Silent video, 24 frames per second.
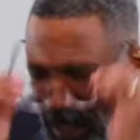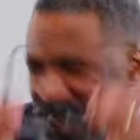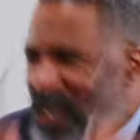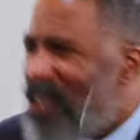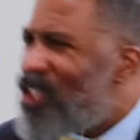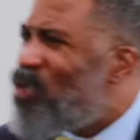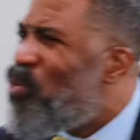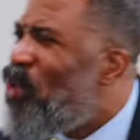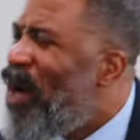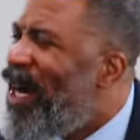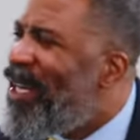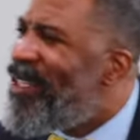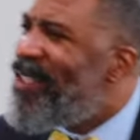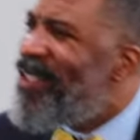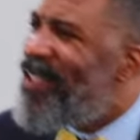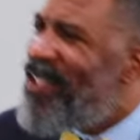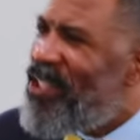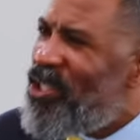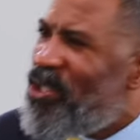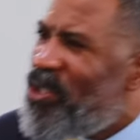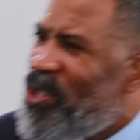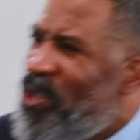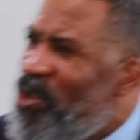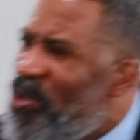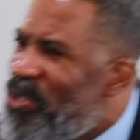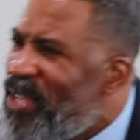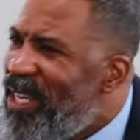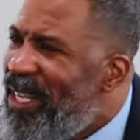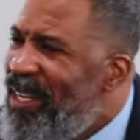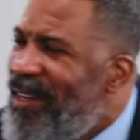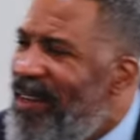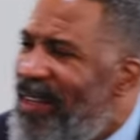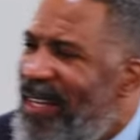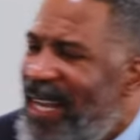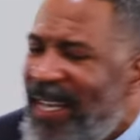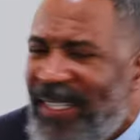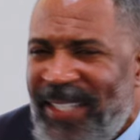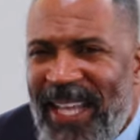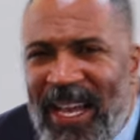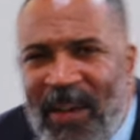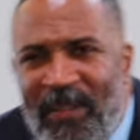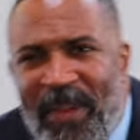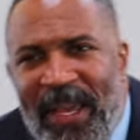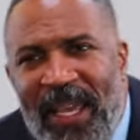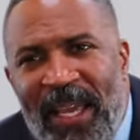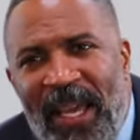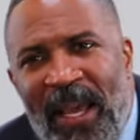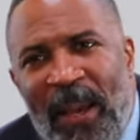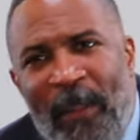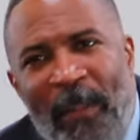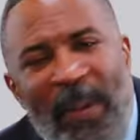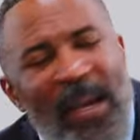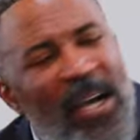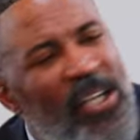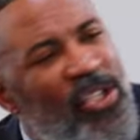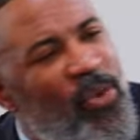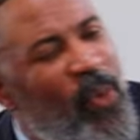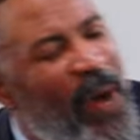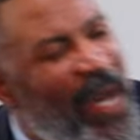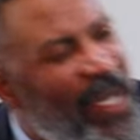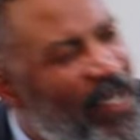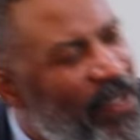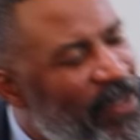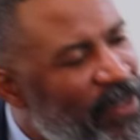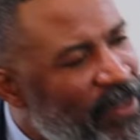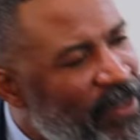what? Do you see it in the text? Help me. Because what?